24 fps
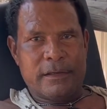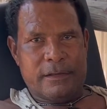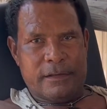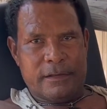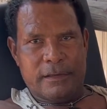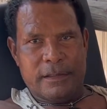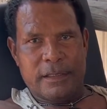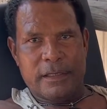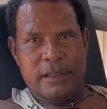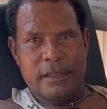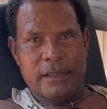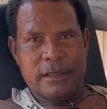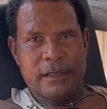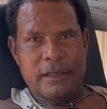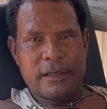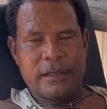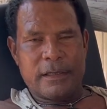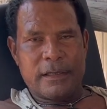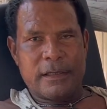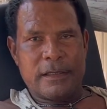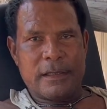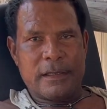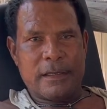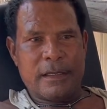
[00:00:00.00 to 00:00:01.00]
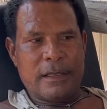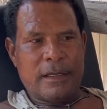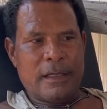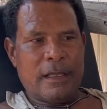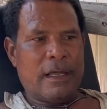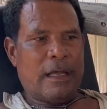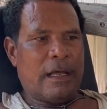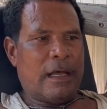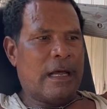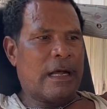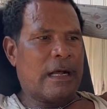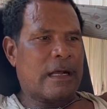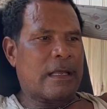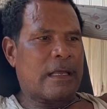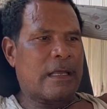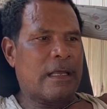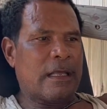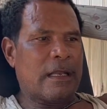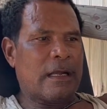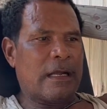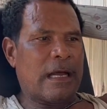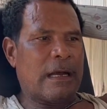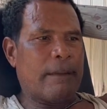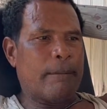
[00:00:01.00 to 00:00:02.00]
Yeah. A
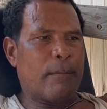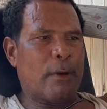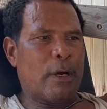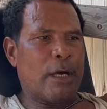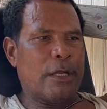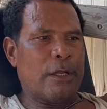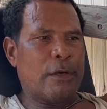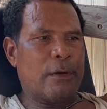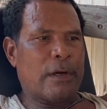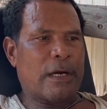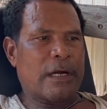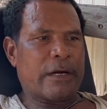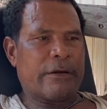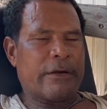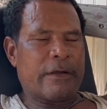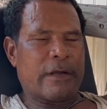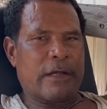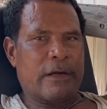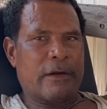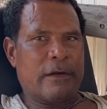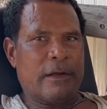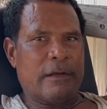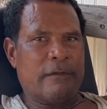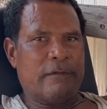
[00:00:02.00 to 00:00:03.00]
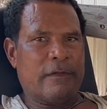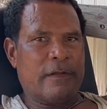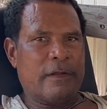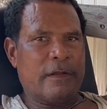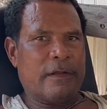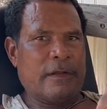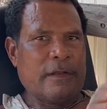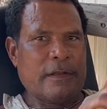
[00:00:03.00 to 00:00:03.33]
kid, a boy, you know, a Greg and Olivier.